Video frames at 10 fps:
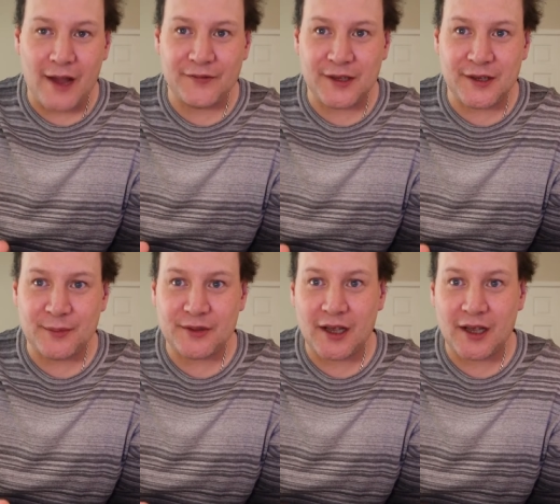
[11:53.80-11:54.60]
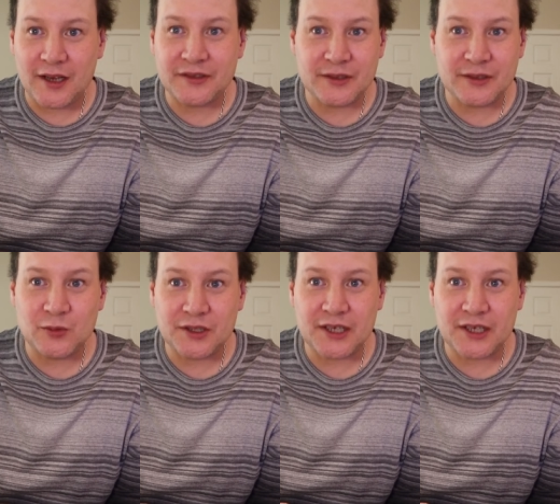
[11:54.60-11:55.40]
tips I honestly
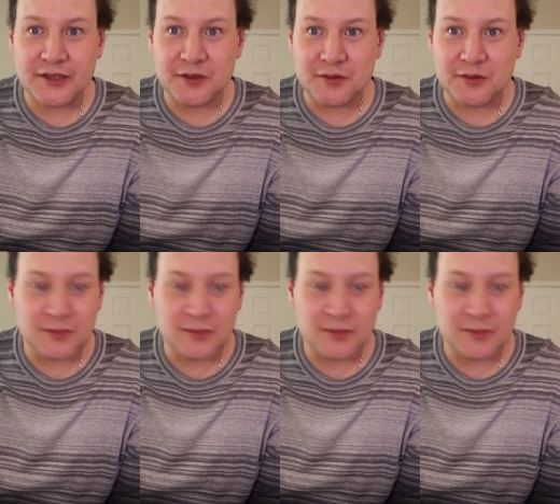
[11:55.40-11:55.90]
wish I knew